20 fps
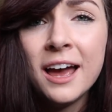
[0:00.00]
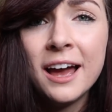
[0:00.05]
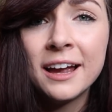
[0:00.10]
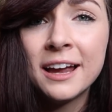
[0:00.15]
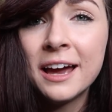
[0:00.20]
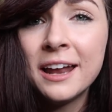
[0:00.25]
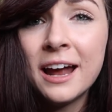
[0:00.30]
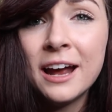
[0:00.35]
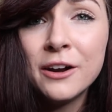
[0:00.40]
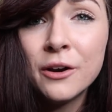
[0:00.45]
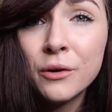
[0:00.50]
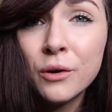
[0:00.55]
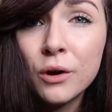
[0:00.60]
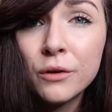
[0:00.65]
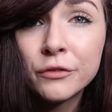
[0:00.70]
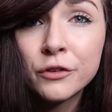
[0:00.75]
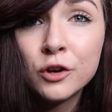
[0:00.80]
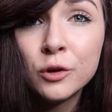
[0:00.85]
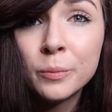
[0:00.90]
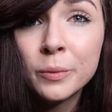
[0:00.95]
Again, I don't know
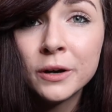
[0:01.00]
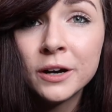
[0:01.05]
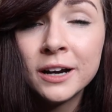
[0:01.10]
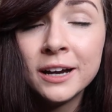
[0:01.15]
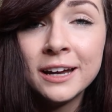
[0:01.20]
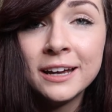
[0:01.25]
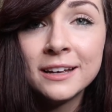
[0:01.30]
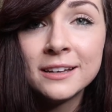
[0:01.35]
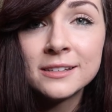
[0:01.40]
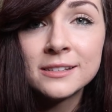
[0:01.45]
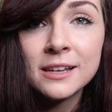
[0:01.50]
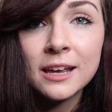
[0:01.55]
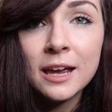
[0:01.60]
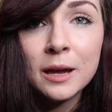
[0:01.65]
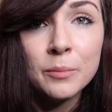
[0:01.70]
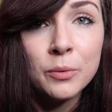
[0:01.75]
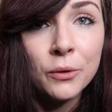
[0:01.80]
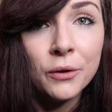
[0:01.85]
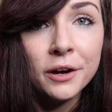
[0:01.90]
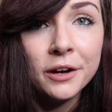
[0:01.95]
if Cooper is
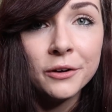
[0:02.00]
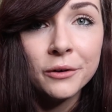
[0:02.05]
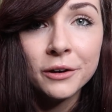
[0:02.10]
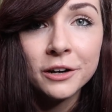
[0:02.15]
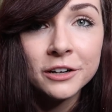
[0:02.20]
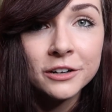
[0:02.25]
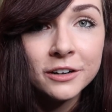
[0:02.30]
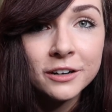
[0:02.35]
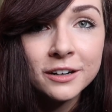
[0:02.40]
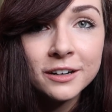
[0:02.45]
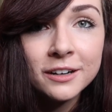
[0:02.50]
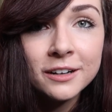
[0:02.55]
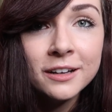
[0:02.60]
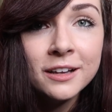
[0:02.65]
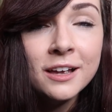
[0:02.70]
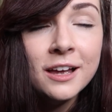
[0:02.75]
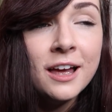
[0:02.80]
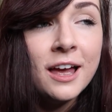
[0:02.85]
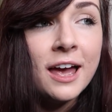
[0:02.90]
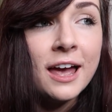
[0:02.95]
a boy or a
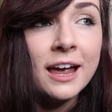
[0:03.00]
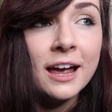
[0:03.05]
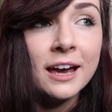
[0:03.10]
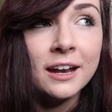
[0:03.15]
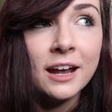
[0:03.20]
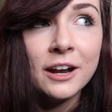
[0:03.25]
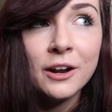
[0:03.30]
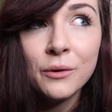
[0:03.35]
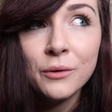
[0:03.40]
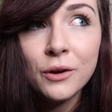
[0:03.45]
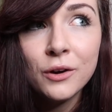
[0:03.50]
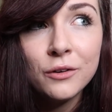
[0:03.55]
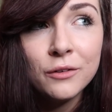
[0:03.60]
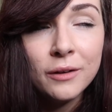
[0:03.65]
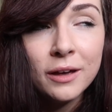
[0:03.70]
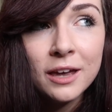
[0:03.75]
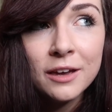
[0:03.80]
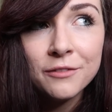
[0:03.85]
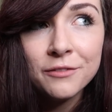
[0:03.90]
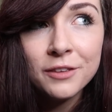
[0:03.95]
girl, and I don't
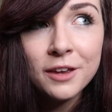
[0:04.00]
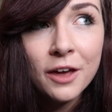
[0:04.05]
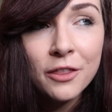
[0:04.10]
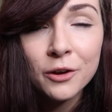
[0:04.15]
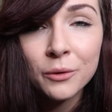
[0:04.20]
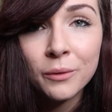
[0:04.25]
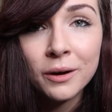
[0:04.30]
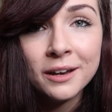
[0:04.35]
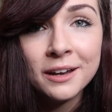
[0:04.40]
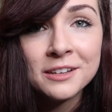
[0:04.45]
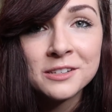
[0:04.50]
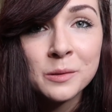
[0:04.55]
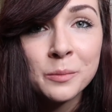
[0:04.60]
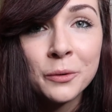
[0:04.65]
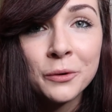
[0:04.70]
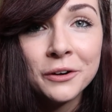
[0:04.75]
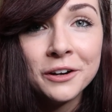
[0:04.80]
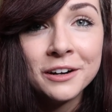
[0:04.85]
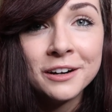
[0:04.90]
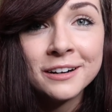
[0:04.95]
know if the other one is a
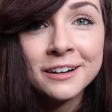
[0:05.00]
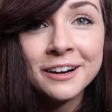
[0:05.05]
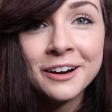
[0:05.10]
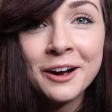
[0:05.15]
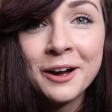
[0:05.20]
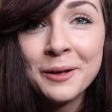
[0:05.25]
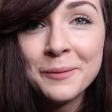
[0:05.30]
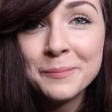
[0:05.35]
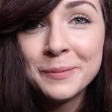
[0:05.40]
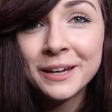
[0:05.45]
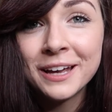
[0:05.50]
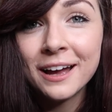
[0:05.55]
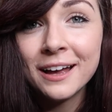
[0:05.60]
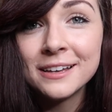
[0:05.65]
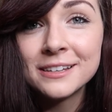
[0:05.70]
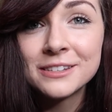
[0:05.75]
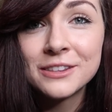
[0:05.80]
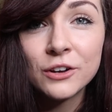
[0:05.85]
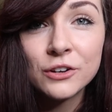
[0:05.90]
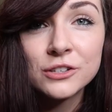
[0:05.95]
boy or a girl
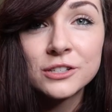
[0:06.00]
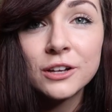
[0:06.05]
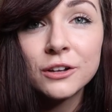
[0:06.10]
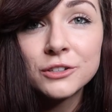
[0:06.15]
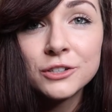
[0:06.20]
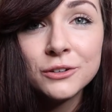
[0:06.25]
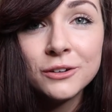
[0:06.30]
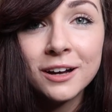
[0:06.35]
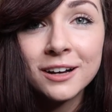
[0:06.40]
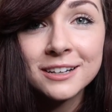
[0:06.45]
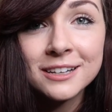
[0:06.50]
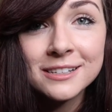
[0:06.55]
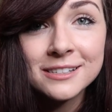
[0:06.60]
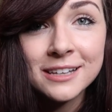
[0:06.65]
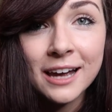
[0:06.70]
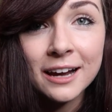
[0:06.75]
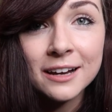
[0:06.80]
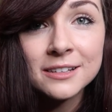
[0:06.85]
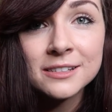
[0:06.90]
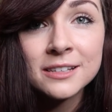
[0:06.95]
because they're still too young to
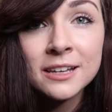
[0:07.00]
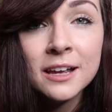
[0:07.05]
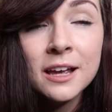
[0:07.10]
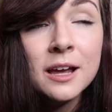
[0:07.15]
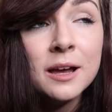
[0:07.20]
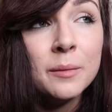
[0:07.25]
sex.